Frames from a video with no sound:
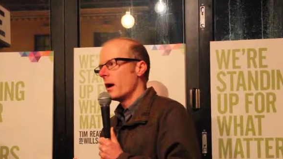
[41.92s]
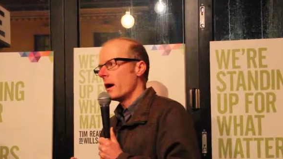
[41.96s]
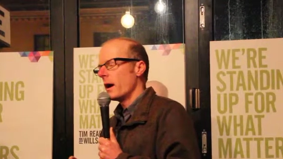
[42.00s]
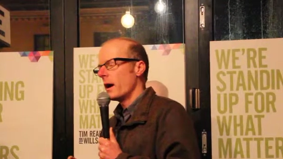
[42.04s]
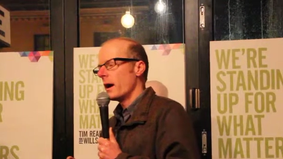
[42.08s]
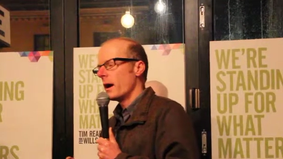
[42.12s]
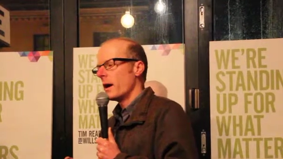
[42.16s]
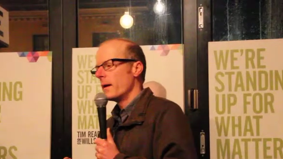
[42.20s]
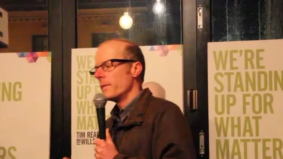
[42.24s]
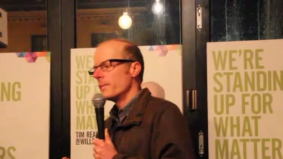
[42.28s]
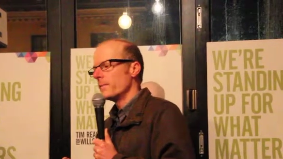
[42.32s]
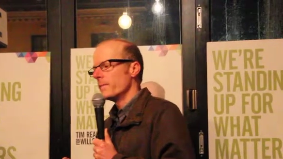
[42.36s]

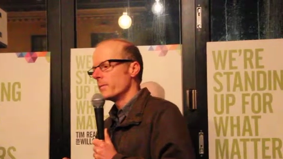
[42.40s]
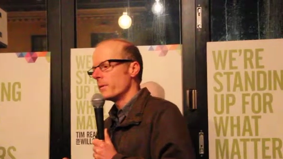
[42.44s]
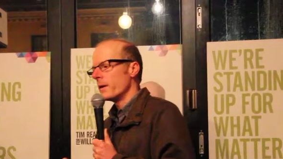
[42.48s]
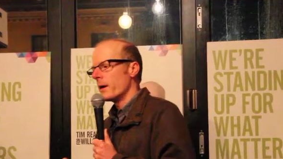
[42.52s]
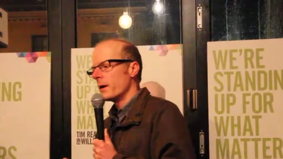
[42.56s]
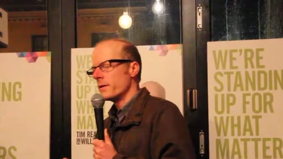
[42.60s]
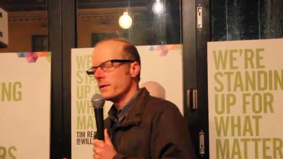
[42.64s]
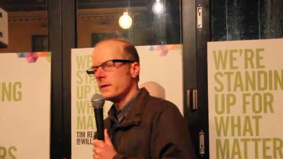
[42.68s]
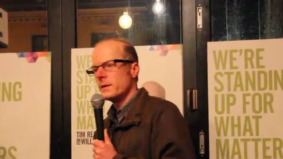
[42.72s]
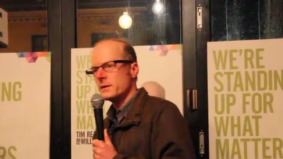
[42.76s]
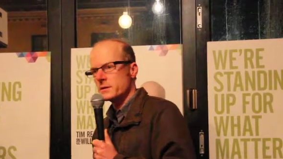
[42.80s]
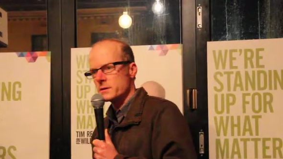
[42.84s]

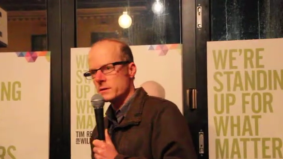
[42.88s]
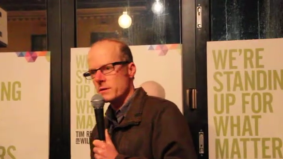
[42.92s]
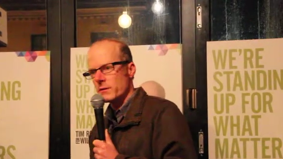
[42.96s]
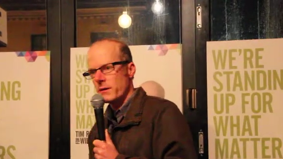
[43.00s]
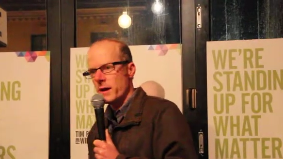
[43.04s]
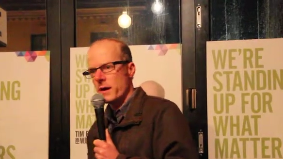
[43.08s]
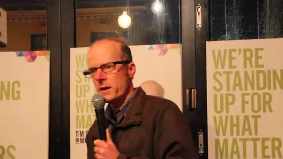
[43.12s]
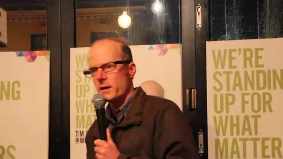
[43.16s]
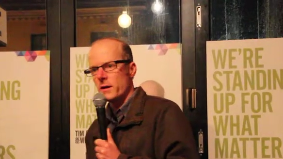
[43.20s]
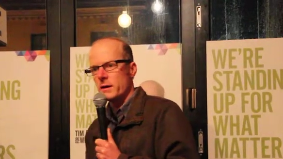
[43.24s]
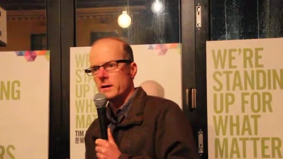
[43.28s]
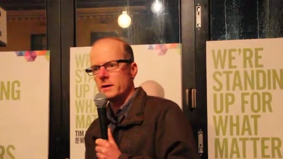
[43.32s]
I think is a
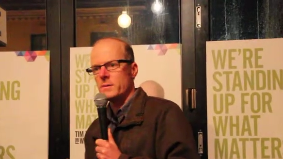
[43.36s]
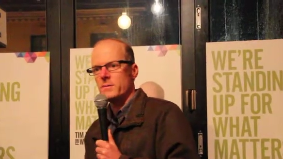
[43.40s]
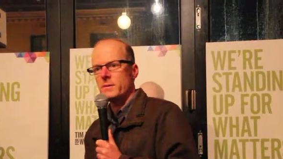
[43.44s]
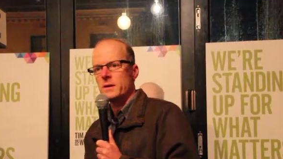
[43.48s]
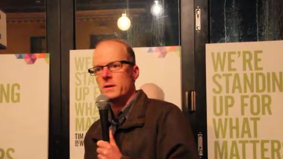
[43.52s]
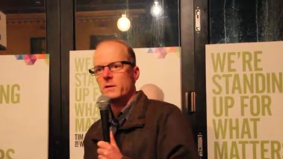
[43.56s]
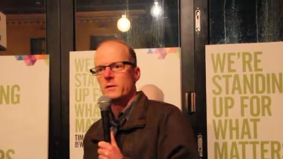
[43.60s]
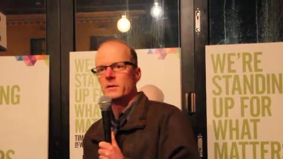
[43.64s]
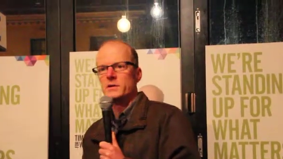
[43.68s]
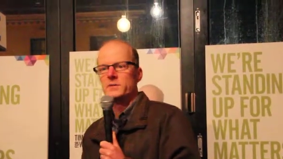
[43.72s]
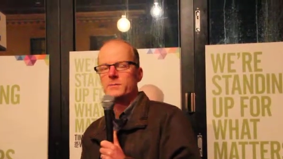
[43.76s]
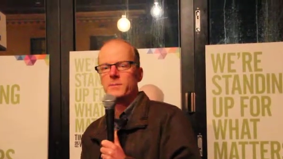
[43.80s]
great idea,
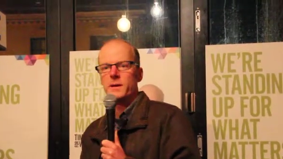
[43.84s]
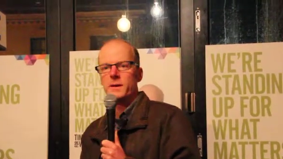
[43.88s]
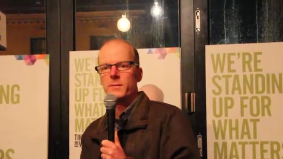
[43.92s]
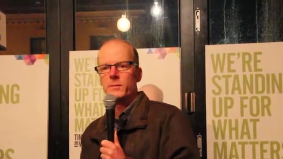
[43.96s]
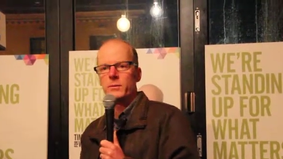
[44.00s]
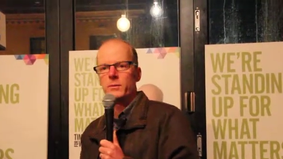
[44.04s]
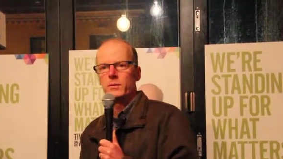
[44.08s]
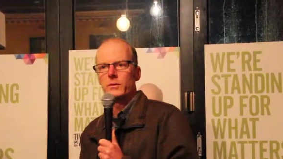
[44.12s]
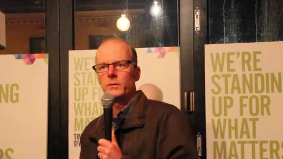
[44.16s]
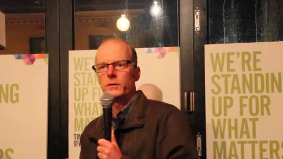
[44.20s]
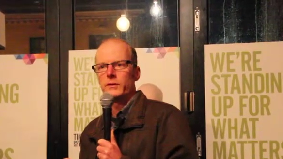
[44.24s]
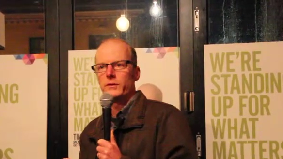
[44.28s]
because
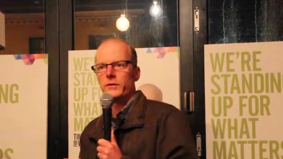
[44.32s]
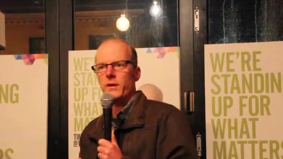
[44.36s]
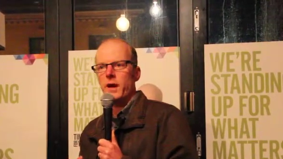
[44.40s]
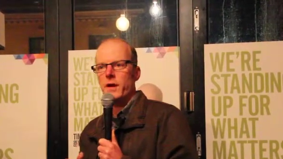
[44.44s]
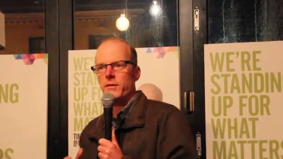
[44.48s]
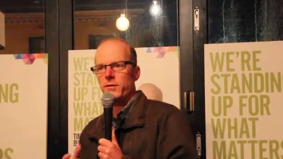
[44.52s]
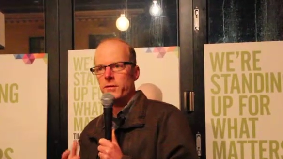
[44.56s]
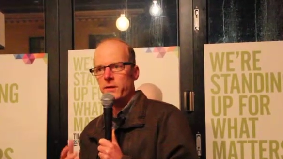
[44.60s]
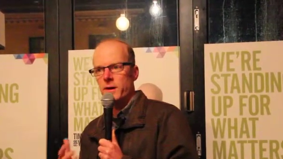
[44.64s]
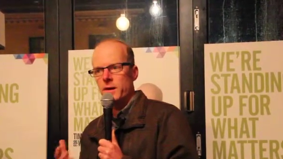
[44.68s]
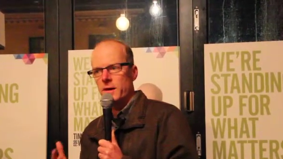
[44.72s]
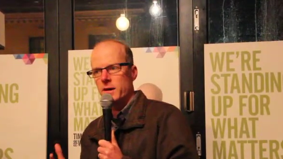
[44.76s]
people will
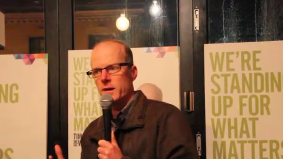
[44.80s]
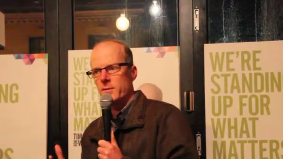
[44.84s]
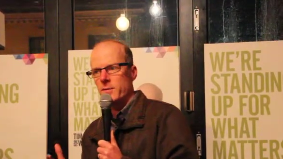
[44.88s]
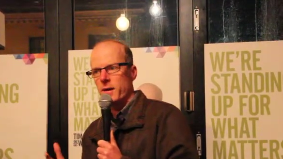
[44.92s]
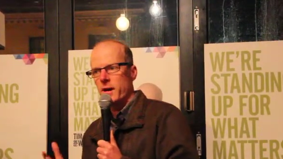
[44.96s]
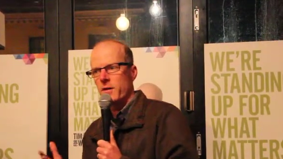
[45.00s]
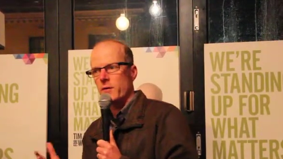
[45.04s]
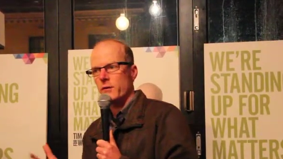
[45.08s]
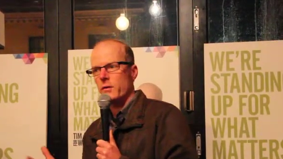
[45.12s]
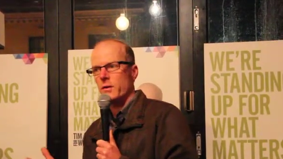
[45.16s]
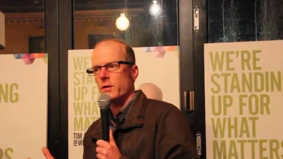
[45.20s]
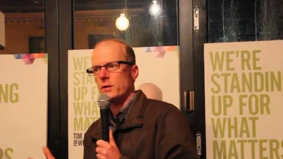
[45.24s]
start thinking
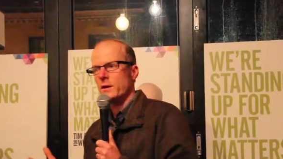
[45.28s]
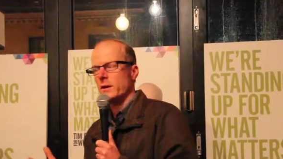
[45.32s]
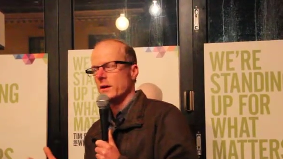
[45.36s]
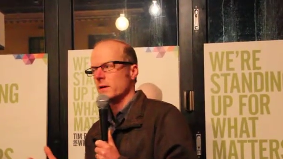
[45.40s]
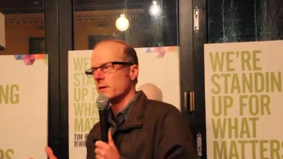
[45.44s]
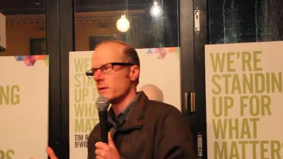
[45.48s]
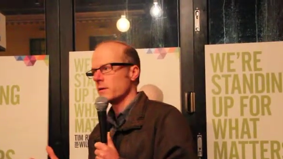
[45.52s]
about voting,